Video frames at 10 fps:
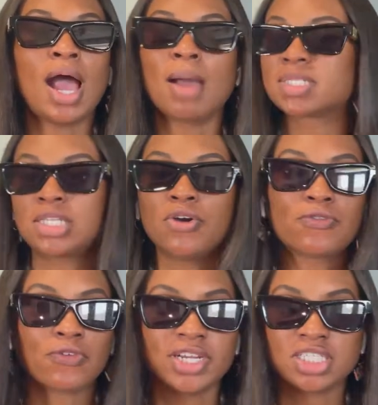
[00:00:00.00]
I'm still
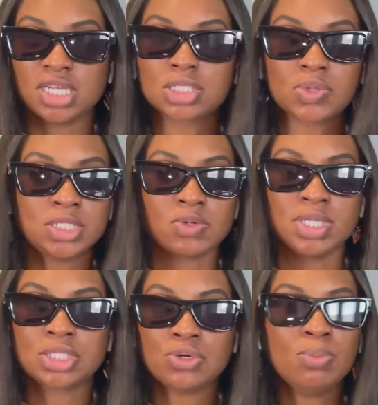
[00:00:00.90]
fresh in
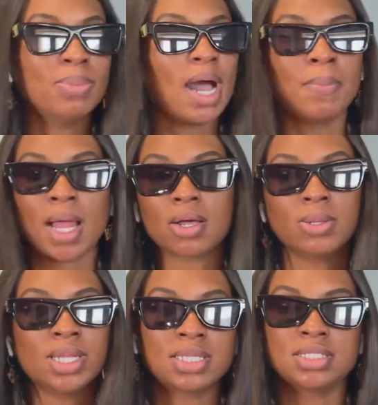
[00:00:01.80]
2022, but I'm not going
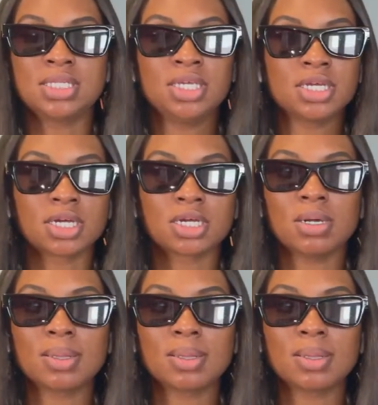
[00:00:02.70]
to let this year,